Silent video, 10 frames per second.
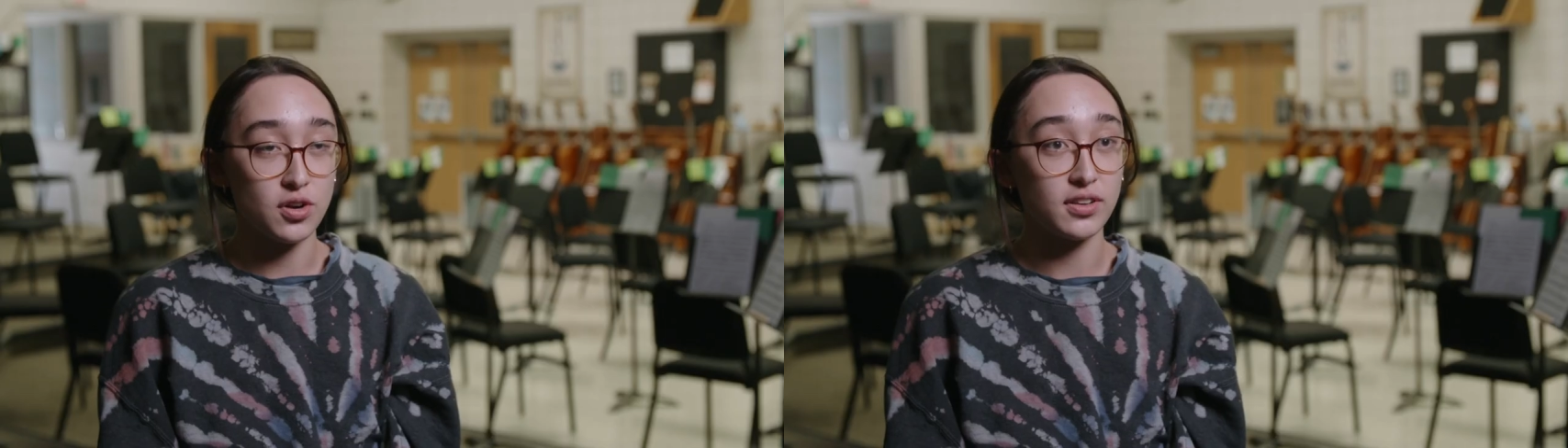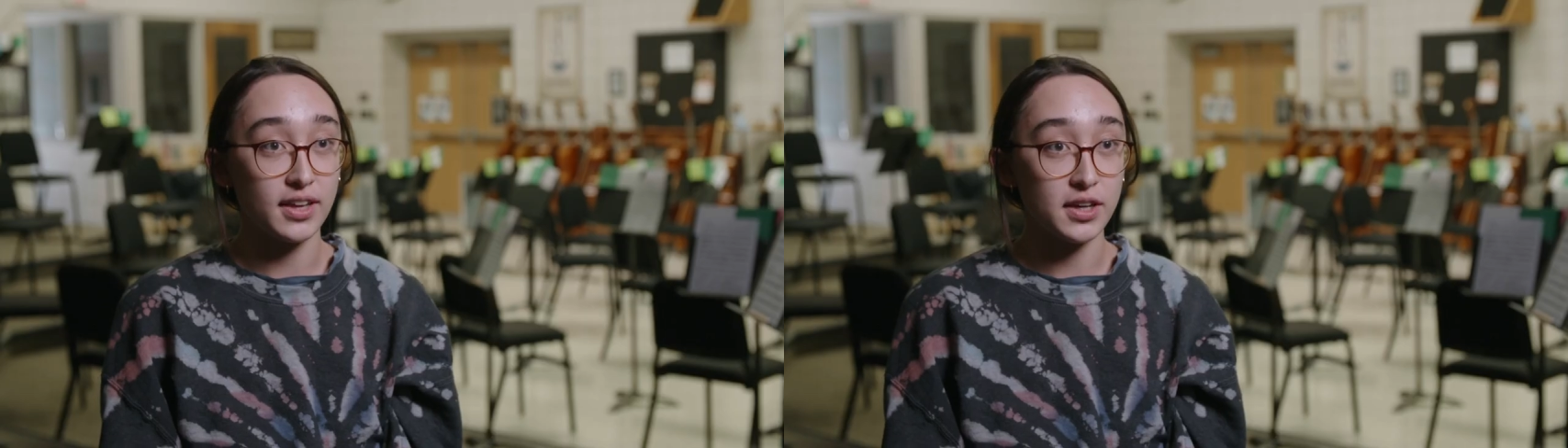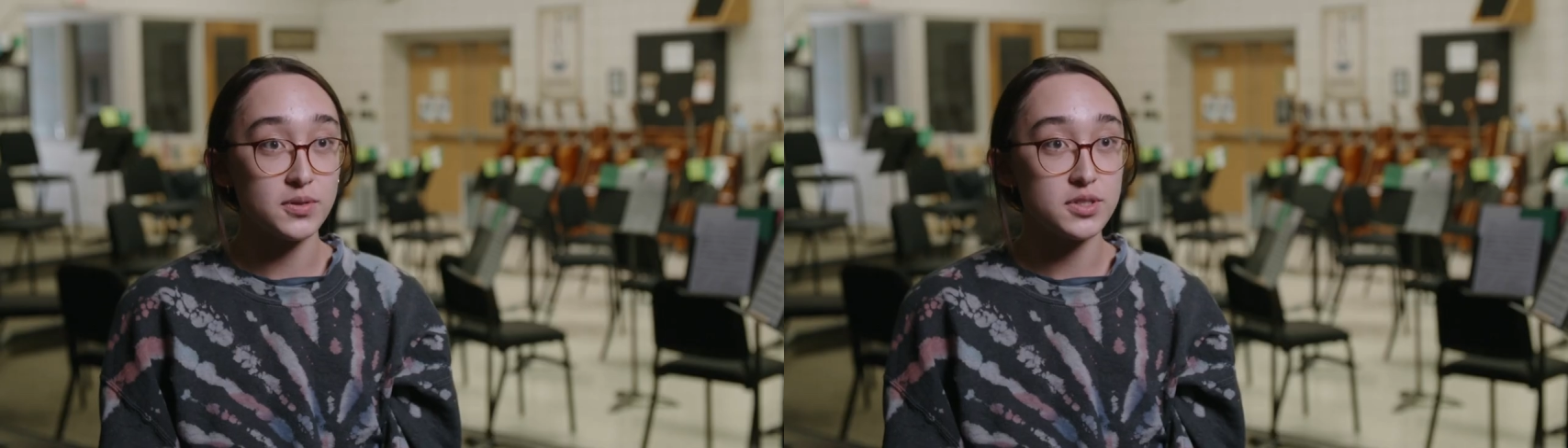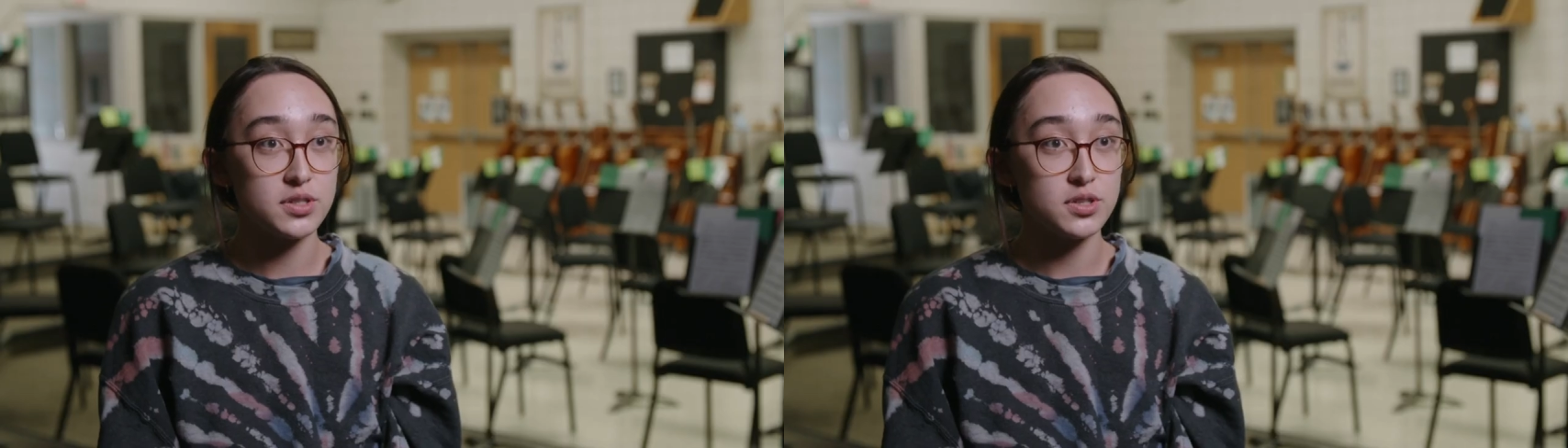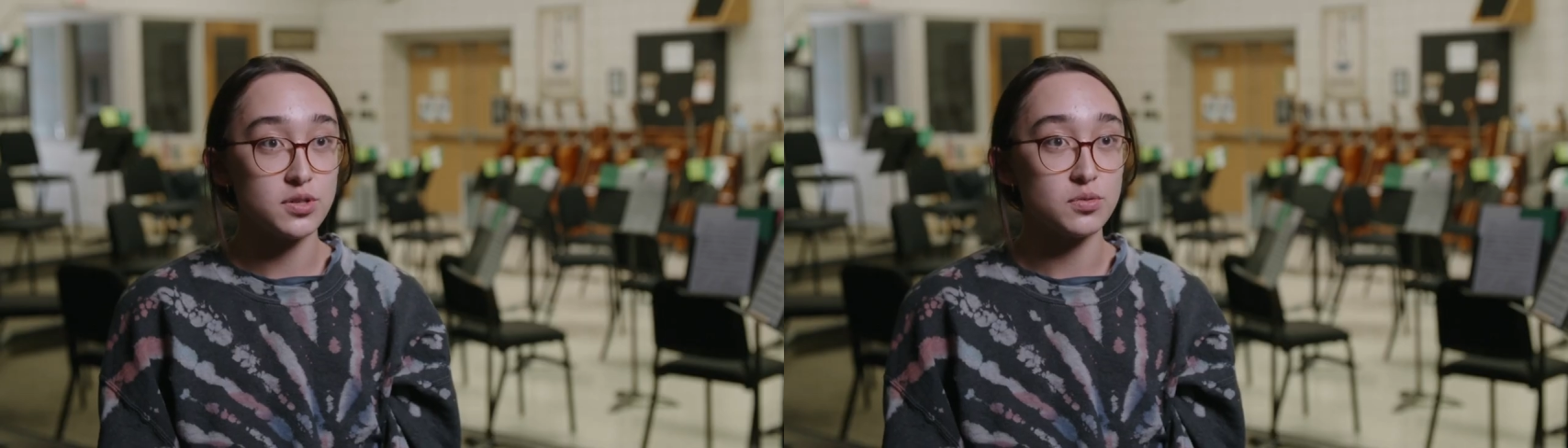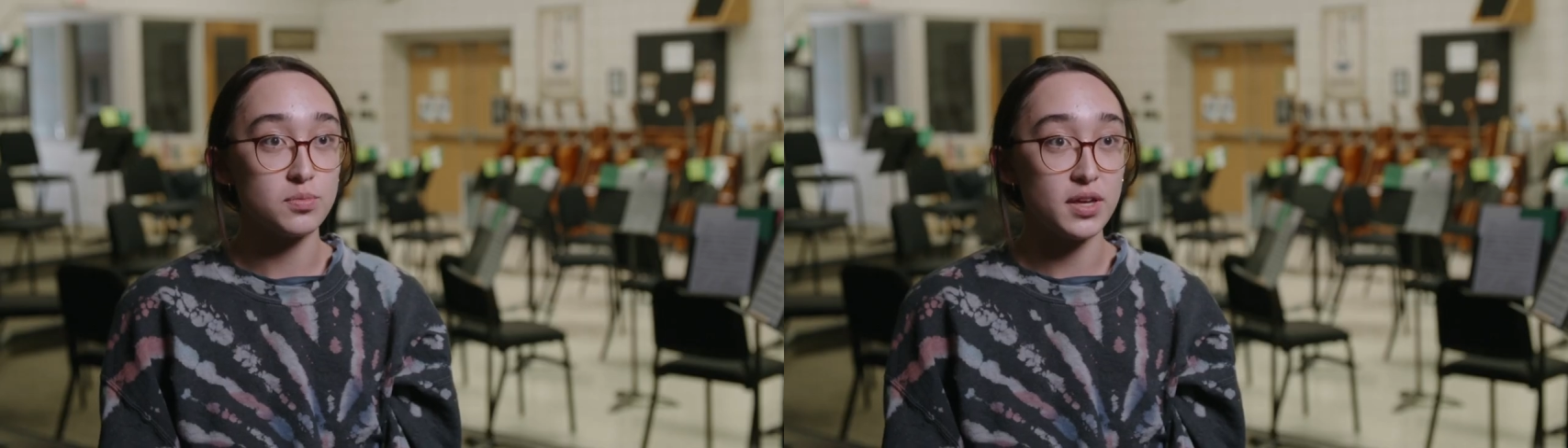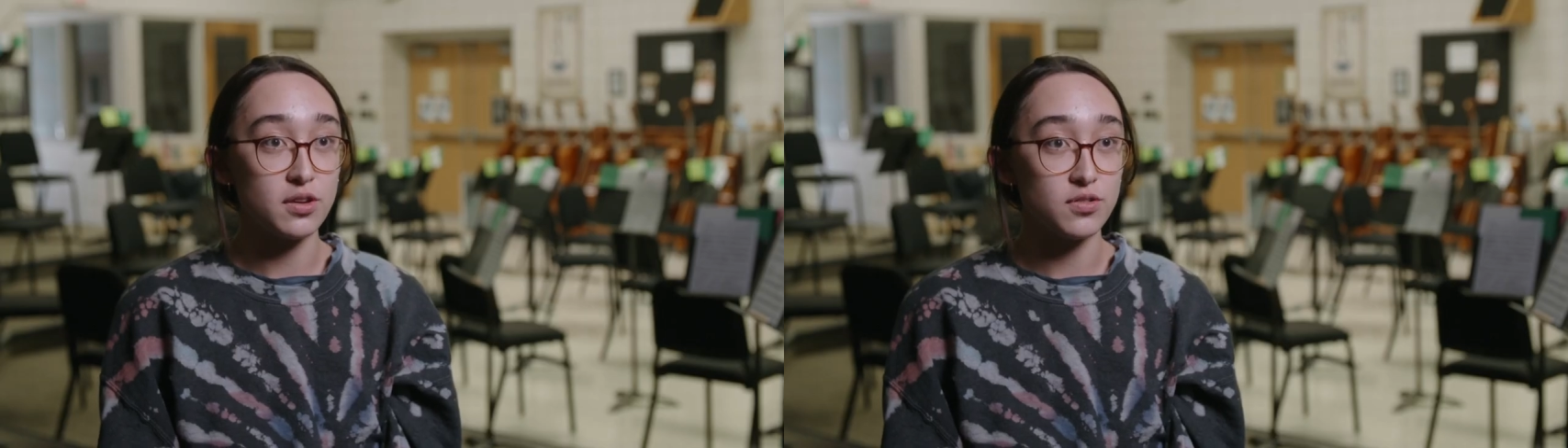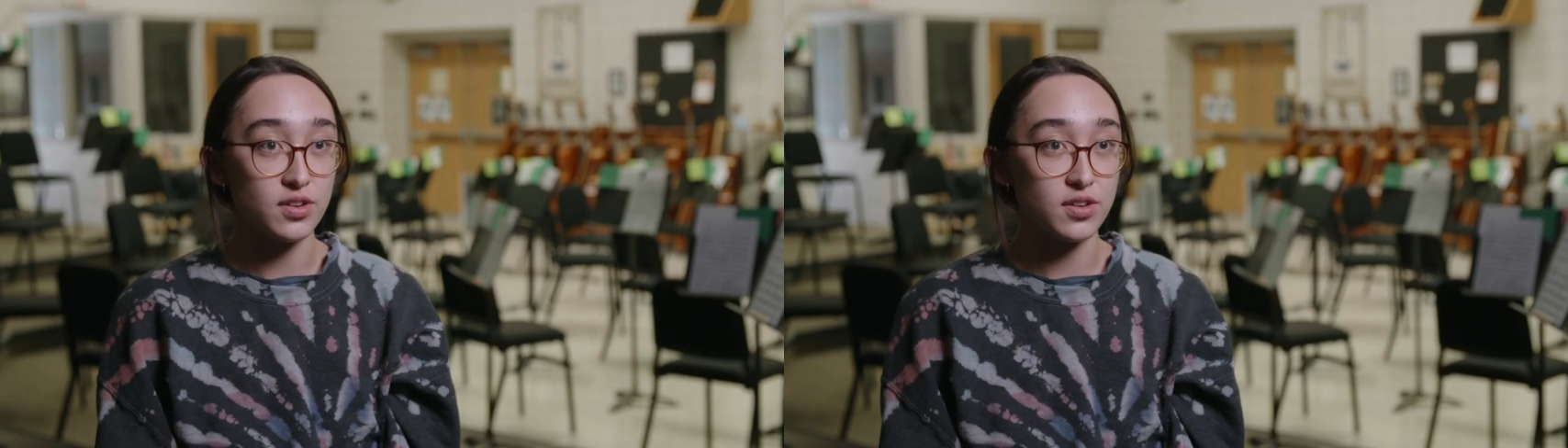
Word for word: strong language to make you